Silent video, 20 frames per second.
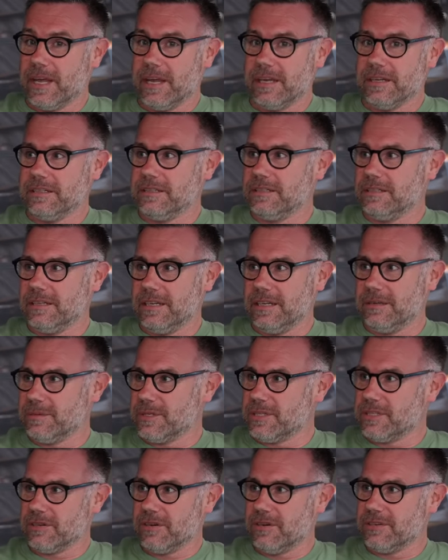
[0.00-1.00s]
And it was
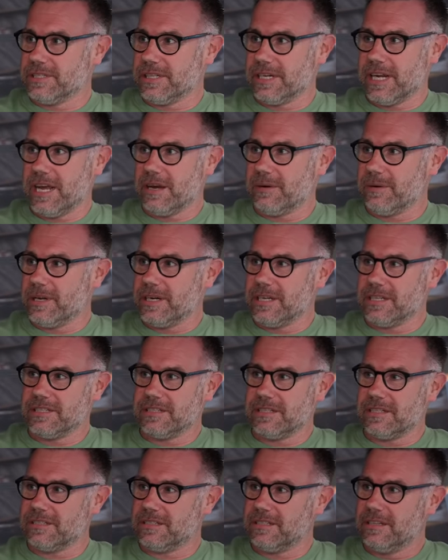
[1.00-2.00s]
shorting out. And it's
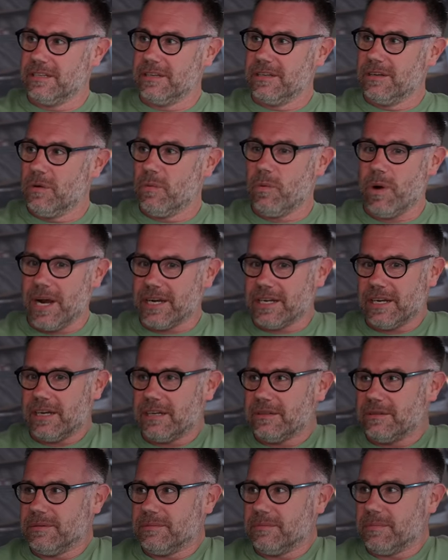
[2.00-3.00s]
just, why
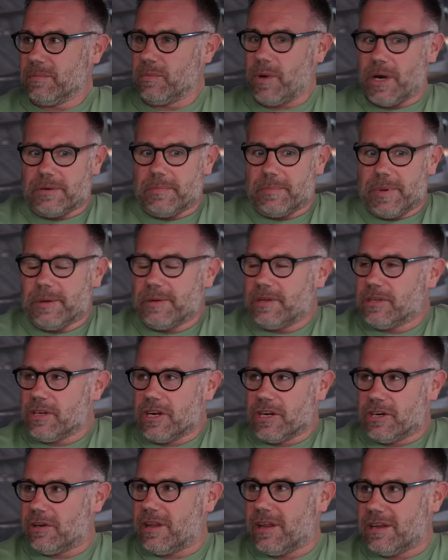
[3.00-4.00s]
don't people,
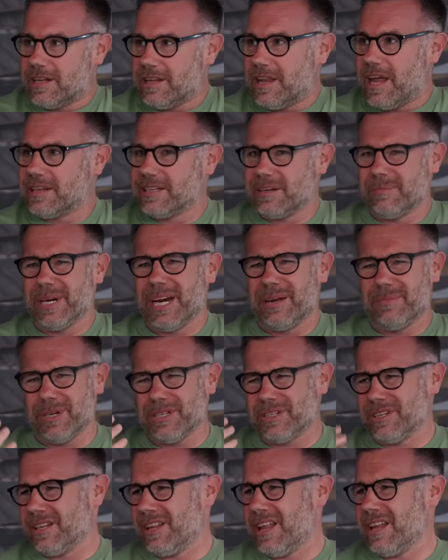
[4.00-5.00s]
a gland? I mean, how
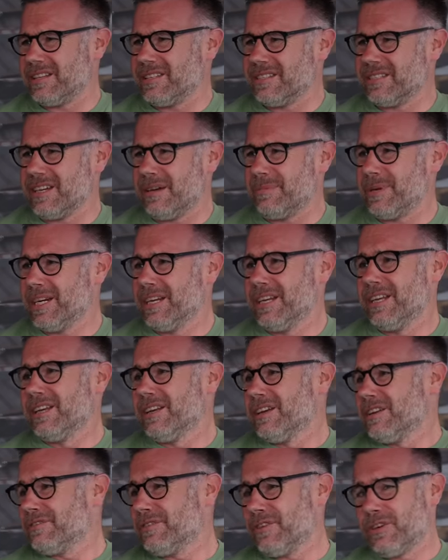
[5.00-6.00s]
much are glands? I mean,
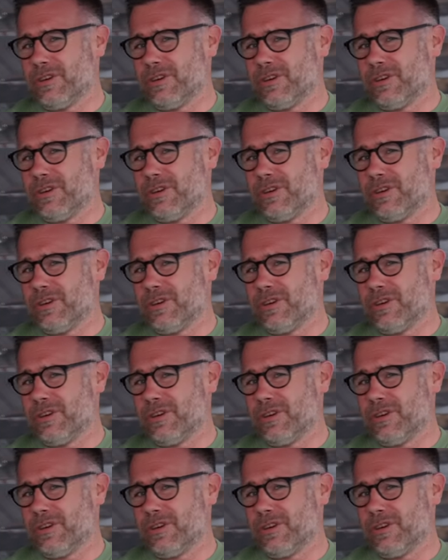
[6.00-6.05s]
for